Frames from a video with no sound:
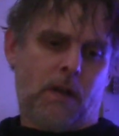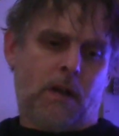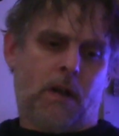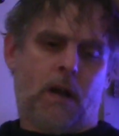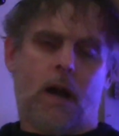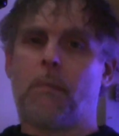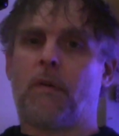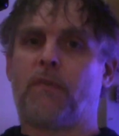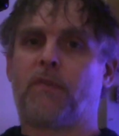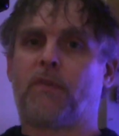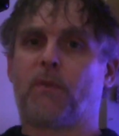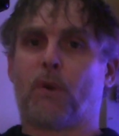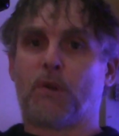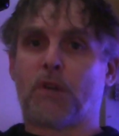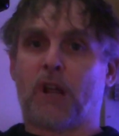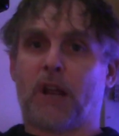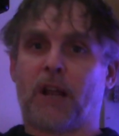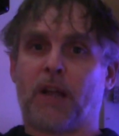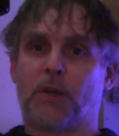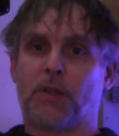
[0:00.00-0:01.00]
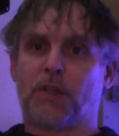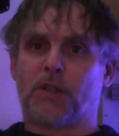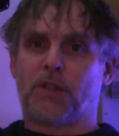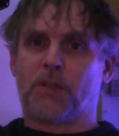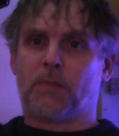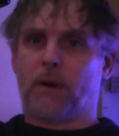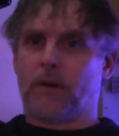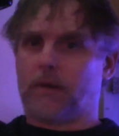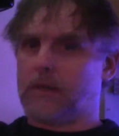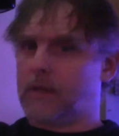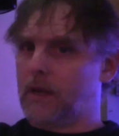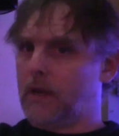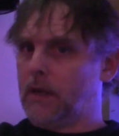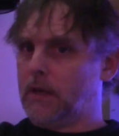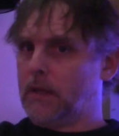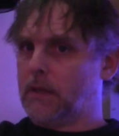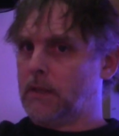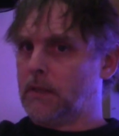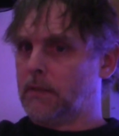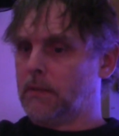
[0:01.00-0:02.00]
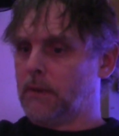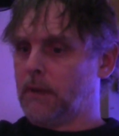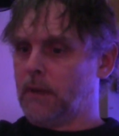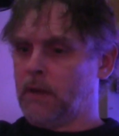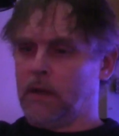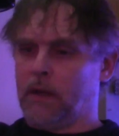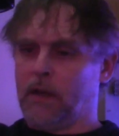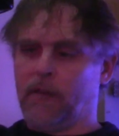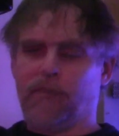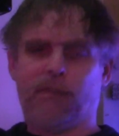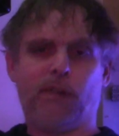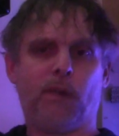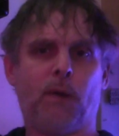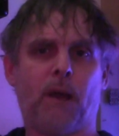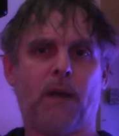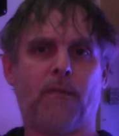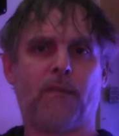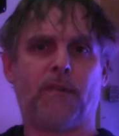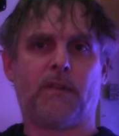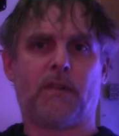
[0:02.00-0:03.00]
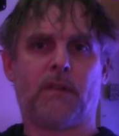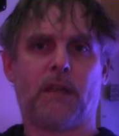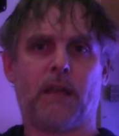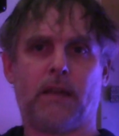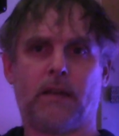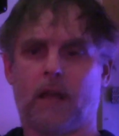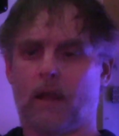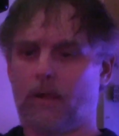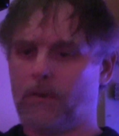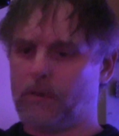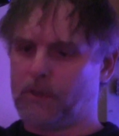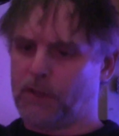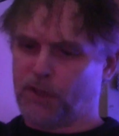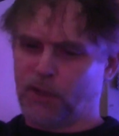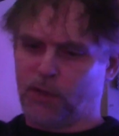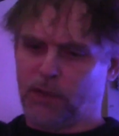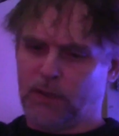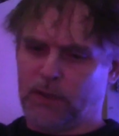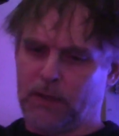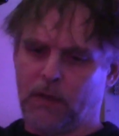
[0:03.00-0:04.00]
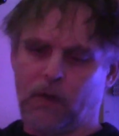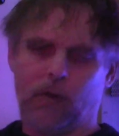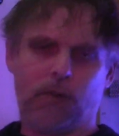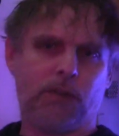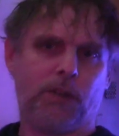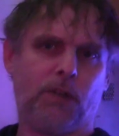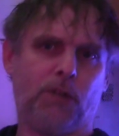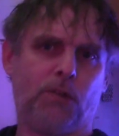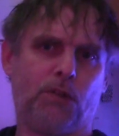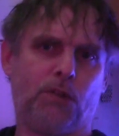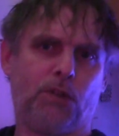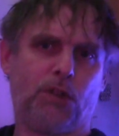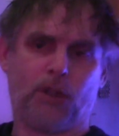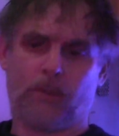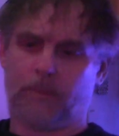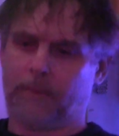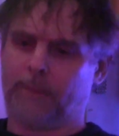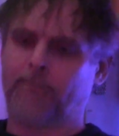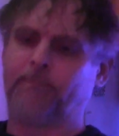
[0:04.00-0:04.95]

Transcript: I'm off to watch Electrician's podcast. If you haven't, then go tune in on YouTube.